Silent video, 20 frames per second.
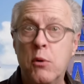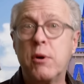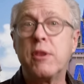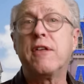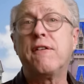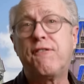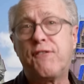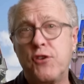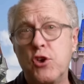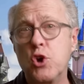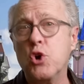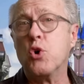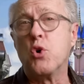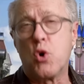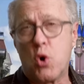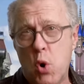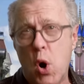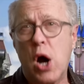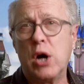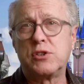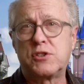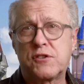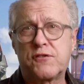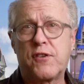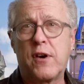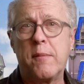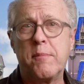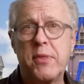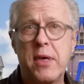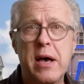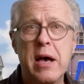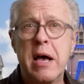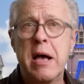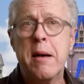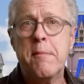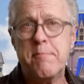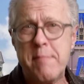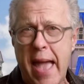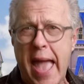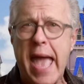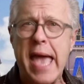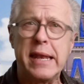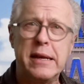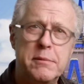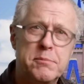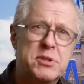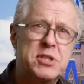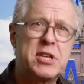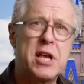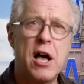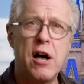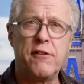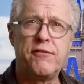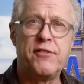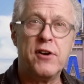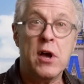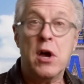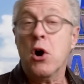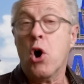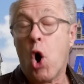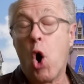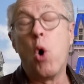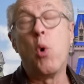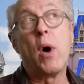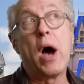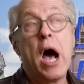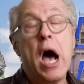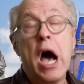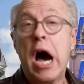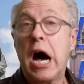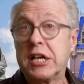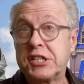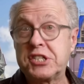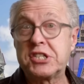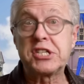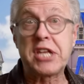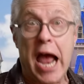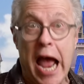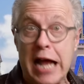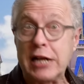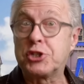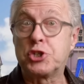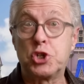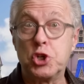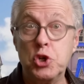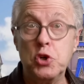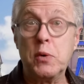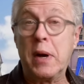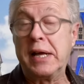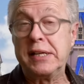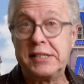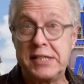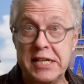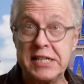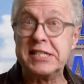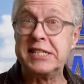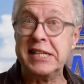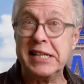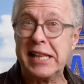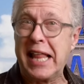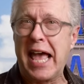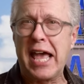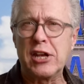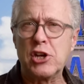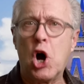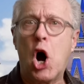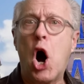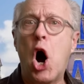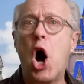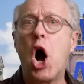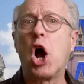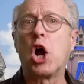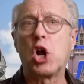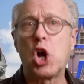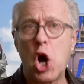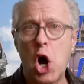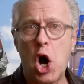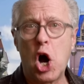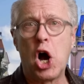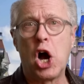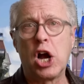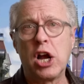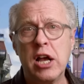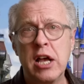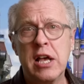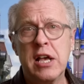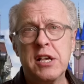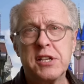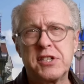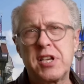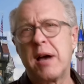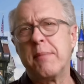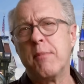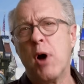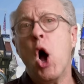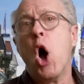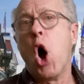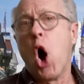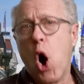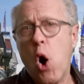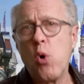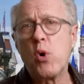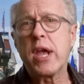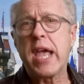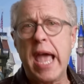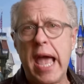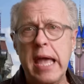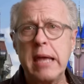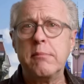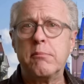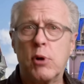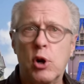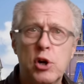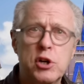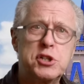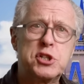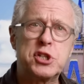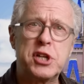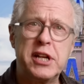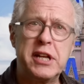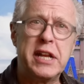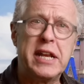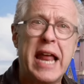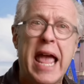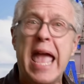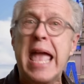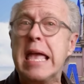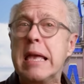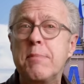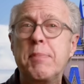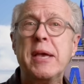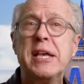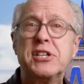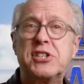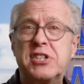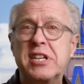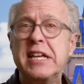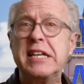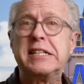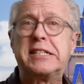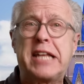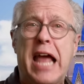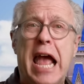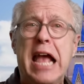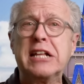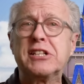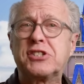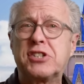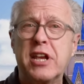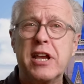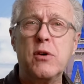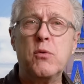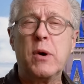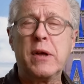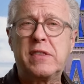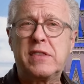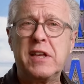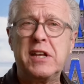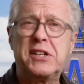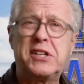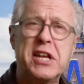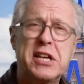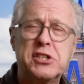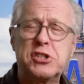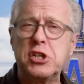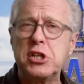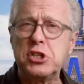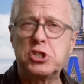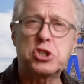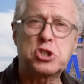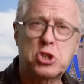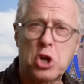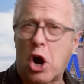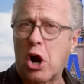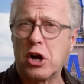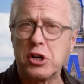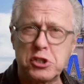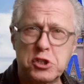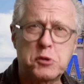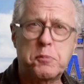with a few quotes from the man himself. Oh, a statue at Disneyland Hong Kong, some OK merch, and an ABC Dancing with the Disney Stars